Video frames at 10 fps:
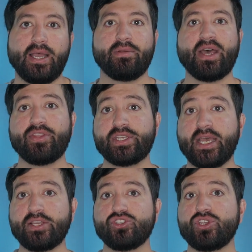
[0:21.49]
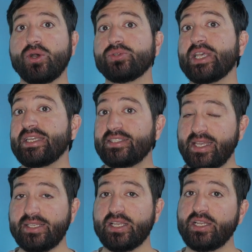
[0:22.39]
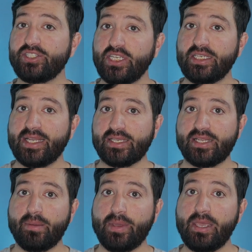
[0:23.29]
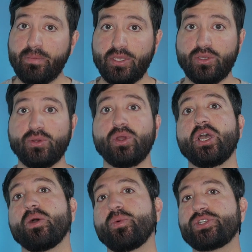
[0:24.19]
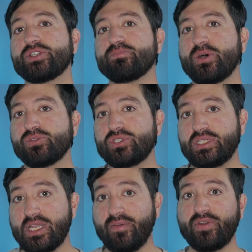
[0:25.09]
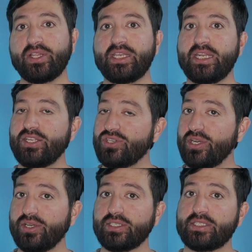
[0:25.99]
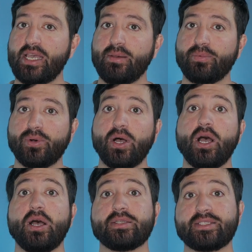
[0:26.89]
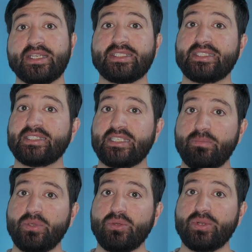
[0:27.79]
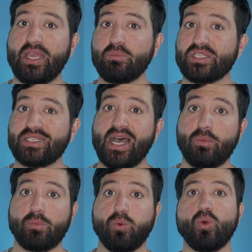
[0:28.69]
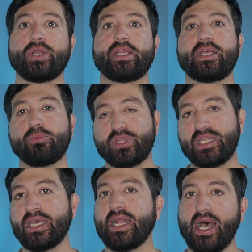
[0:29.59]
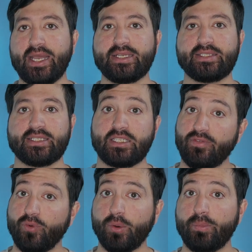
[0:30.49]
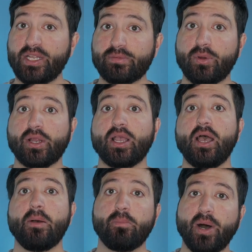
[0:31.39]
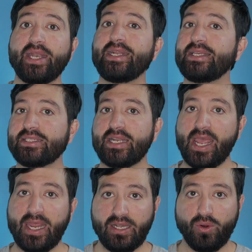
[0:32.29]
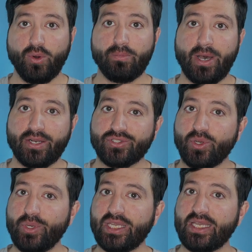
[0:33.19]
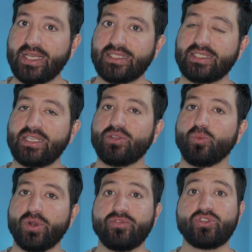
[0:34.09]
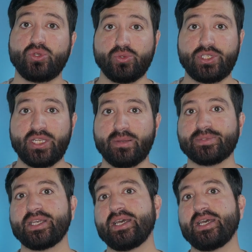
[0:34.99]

Now the test shows a Cezanne G desktop APU, which is most definitely an engineering sample since the CPU name is not reported within AIDA64 benchmark, but it is an 8-core model, so we can guess it's either one of two chips